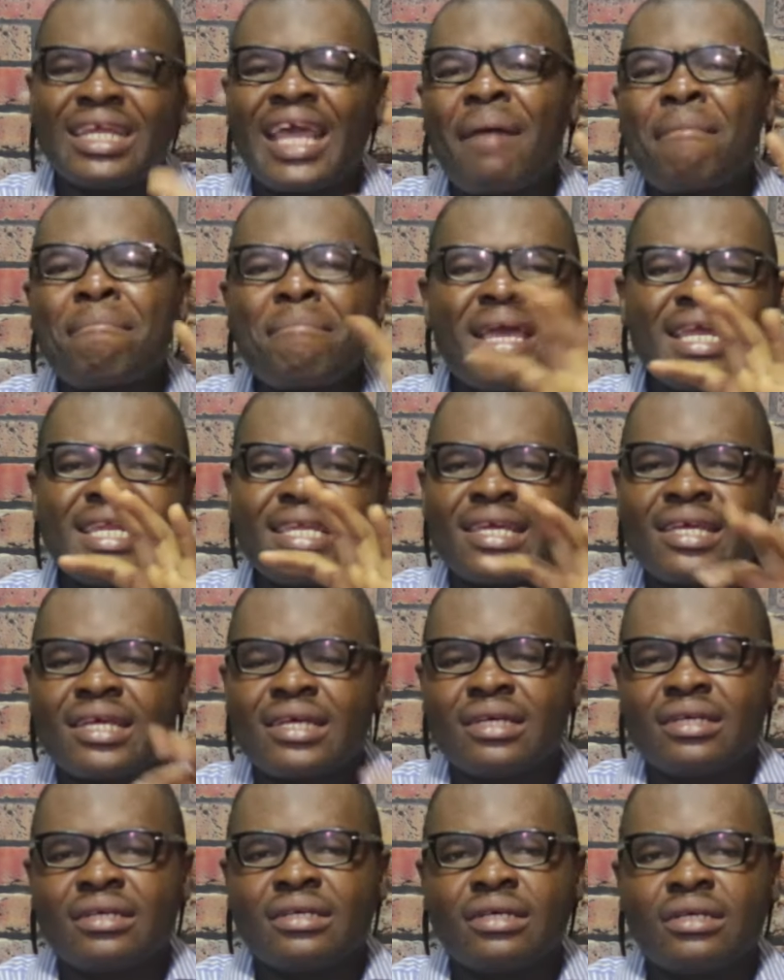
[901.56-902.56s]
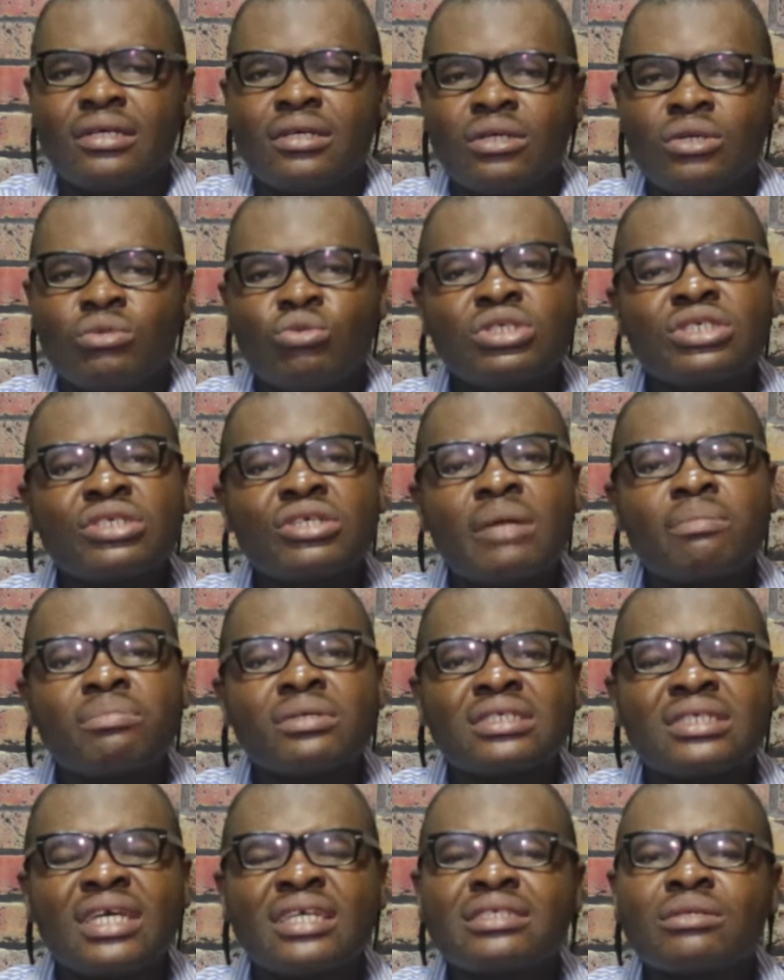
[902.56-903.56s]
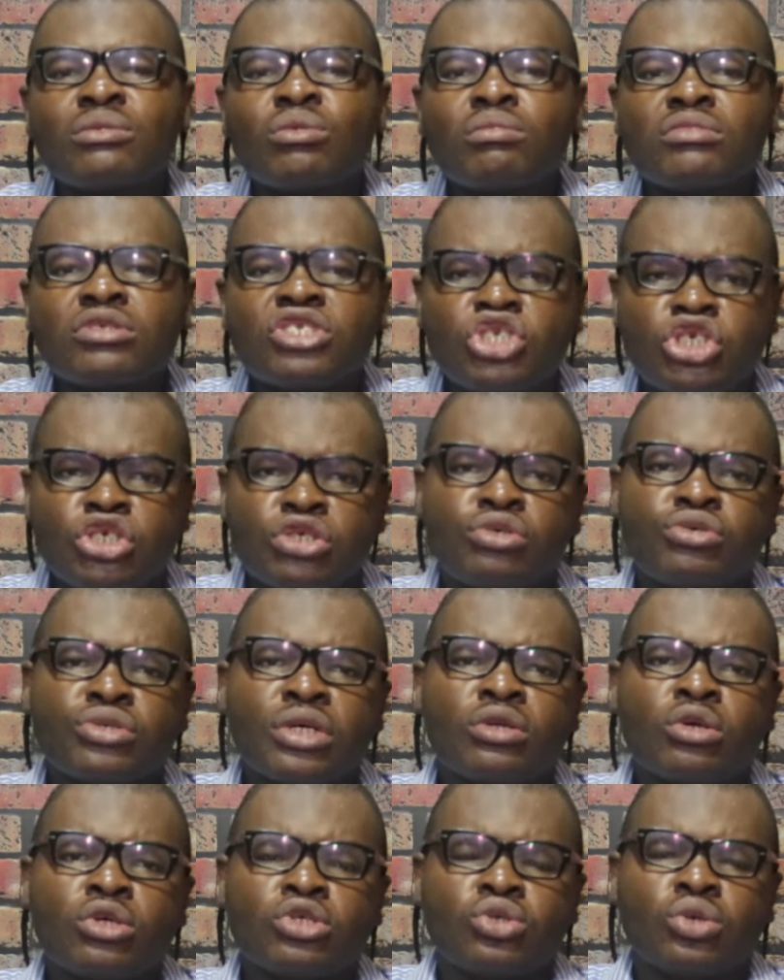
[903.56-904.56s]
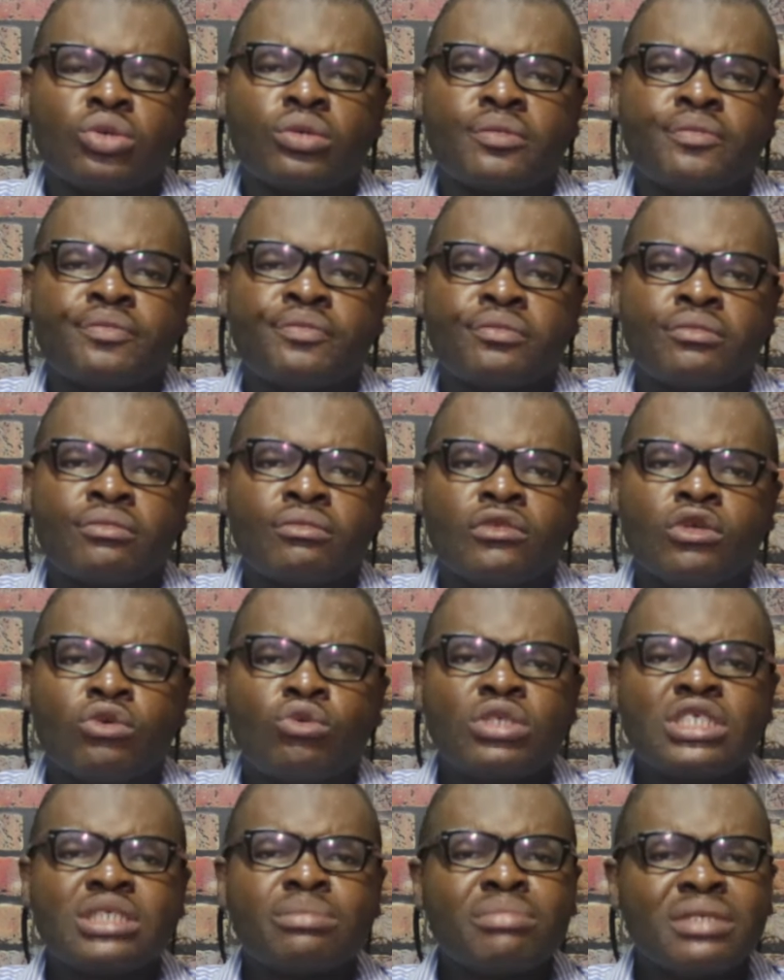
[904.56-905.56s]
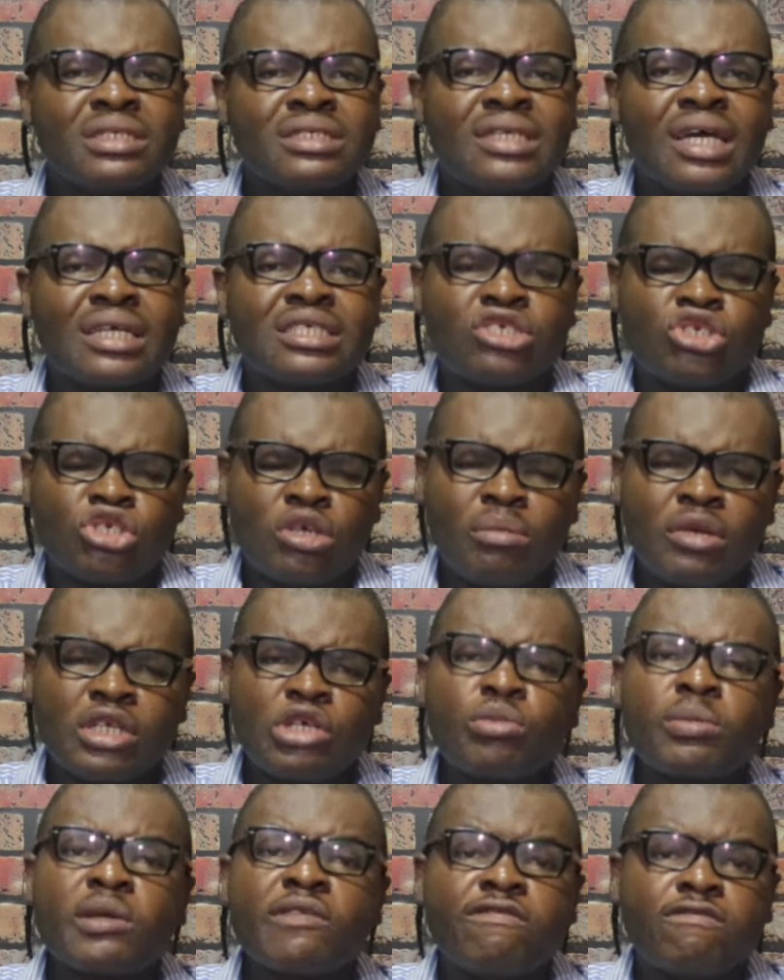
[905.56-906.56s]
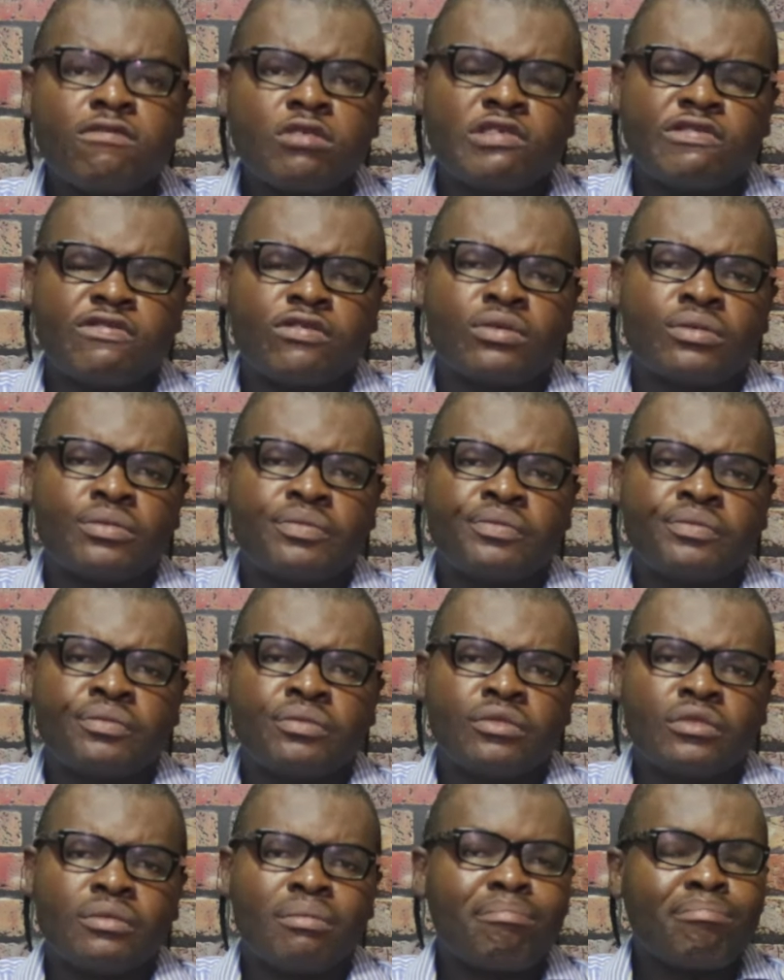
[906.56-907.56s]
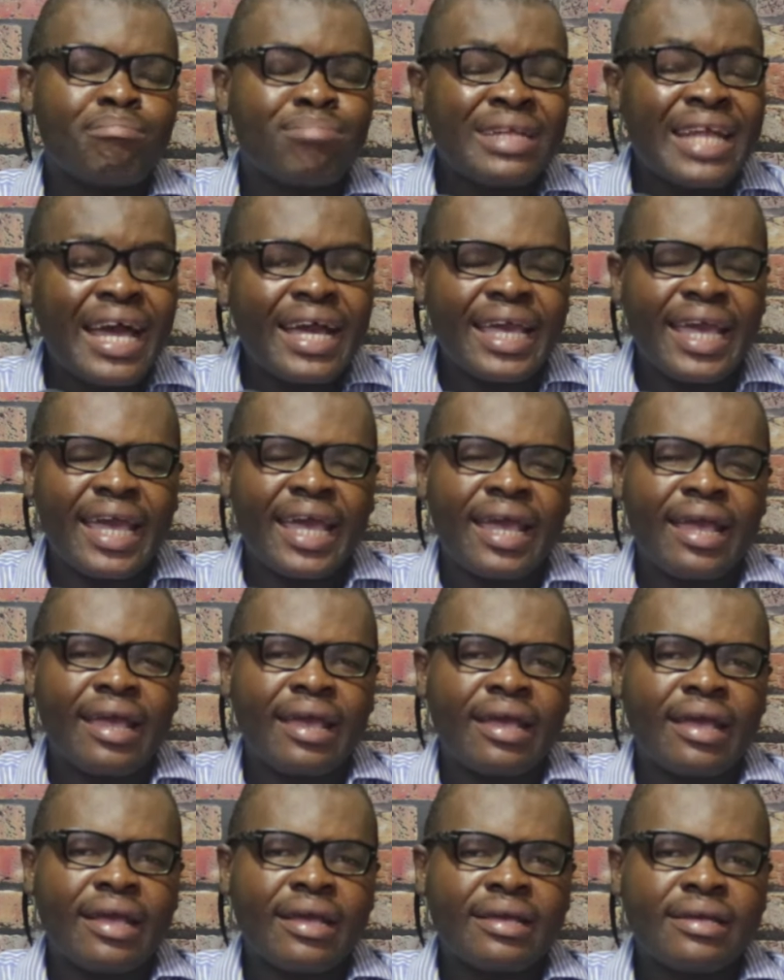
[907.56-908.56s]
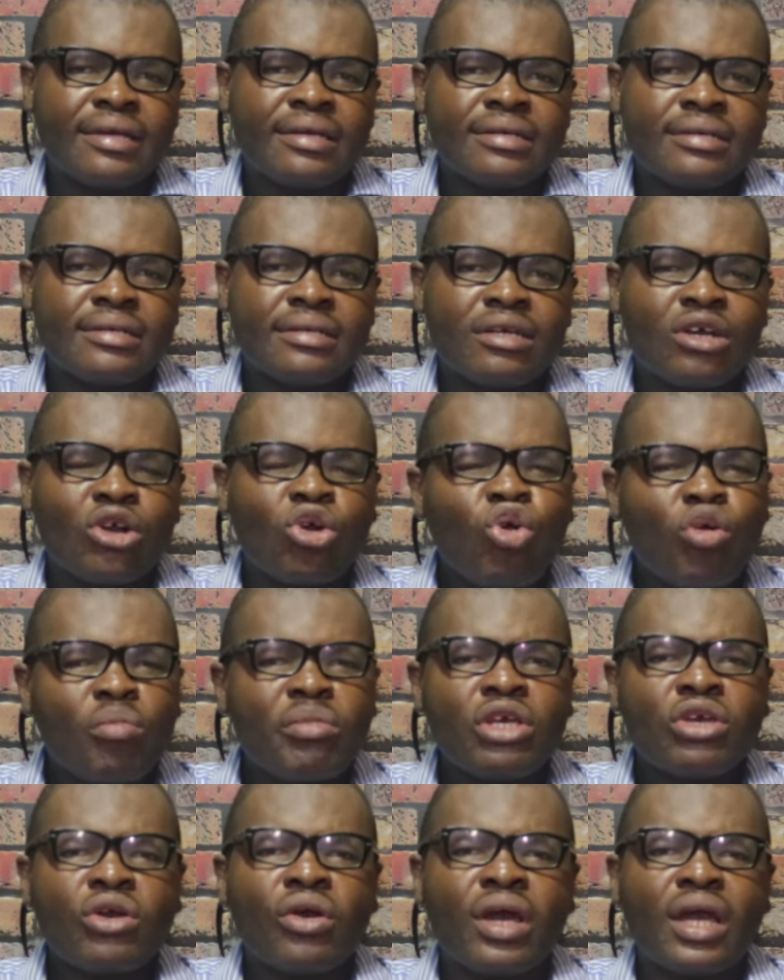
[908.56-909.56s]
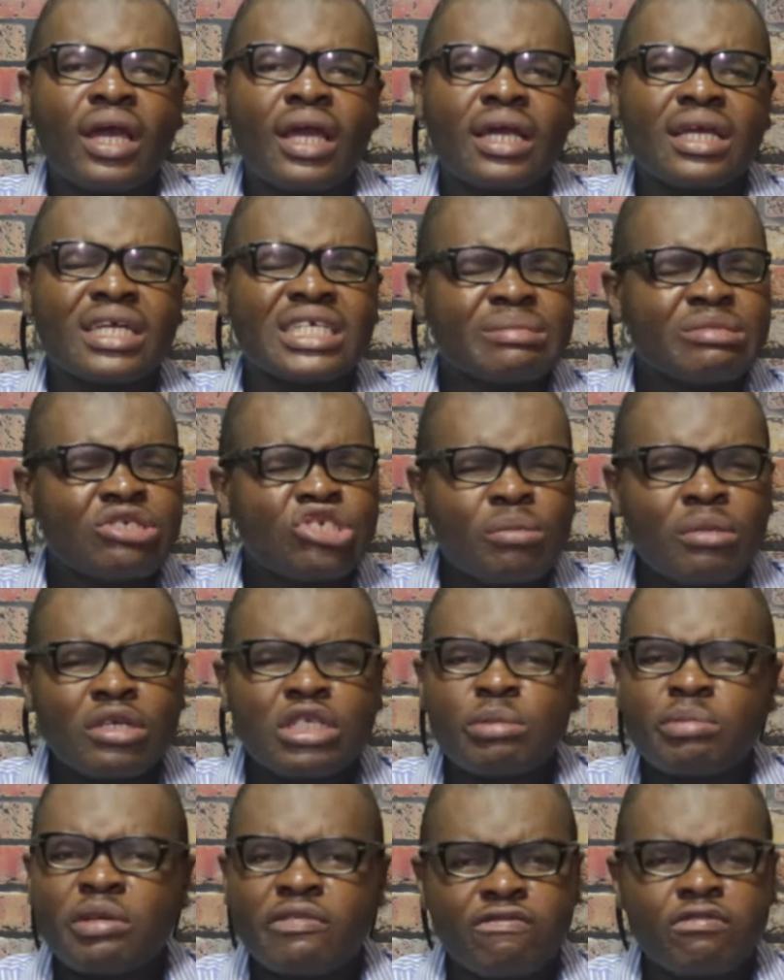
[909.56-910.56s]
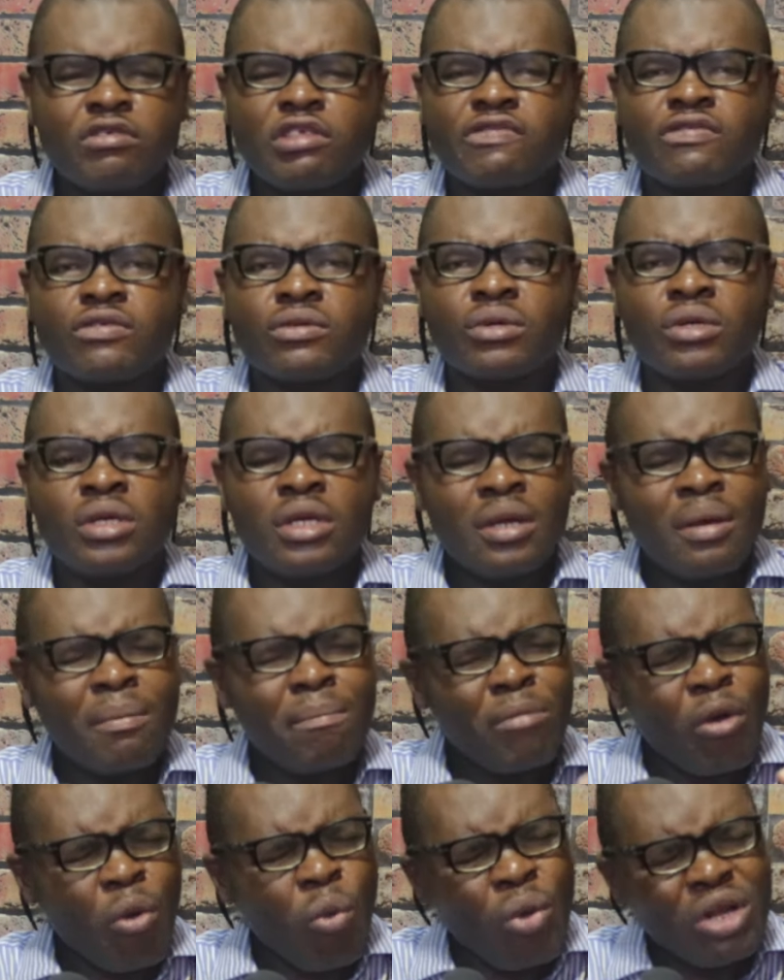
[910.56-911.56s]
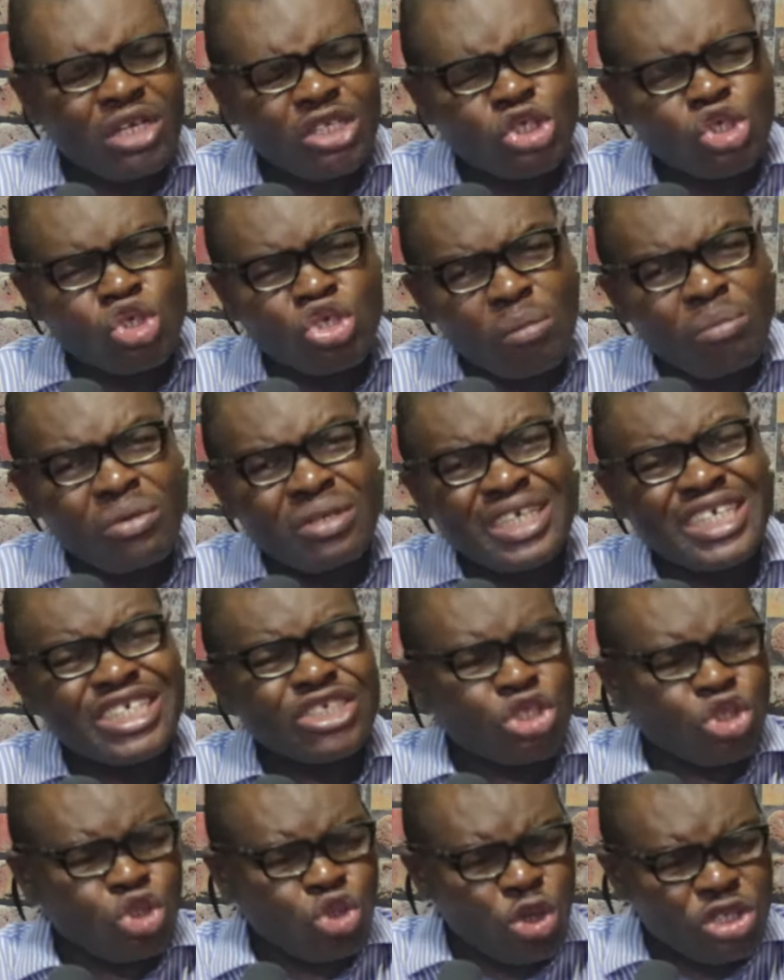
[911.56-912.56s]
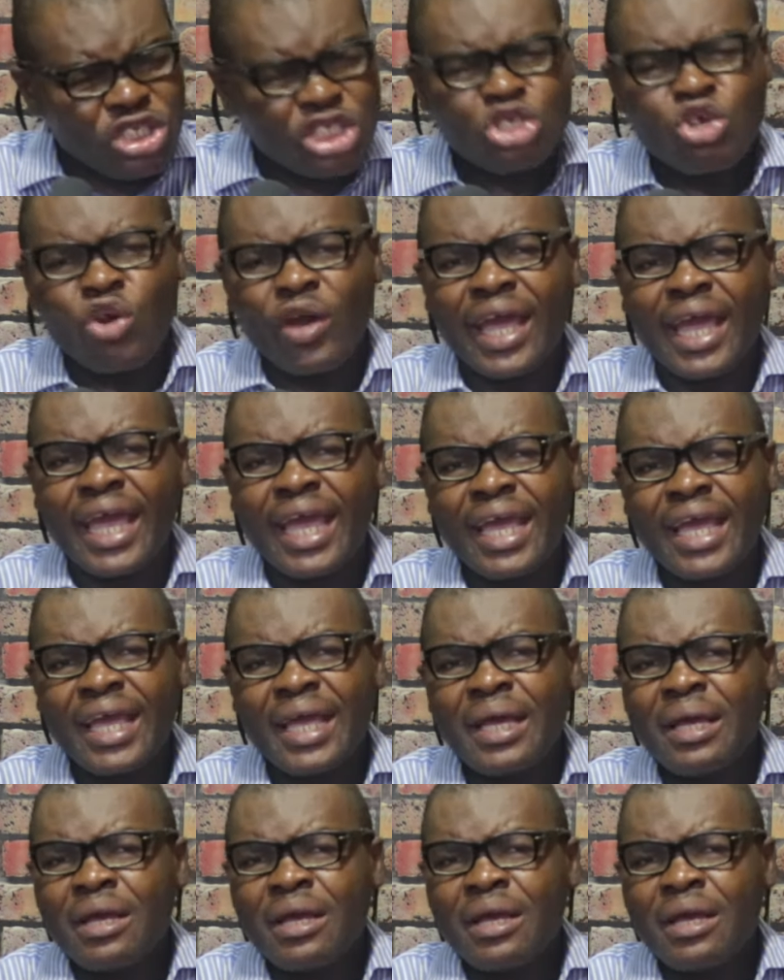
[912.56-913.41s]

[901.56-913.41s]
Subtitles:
they are many, which represent children also, which means that somebody will be fruitful. black hair, combing your hair, it means somebody will be fruitful. But when somebody is touching your hair,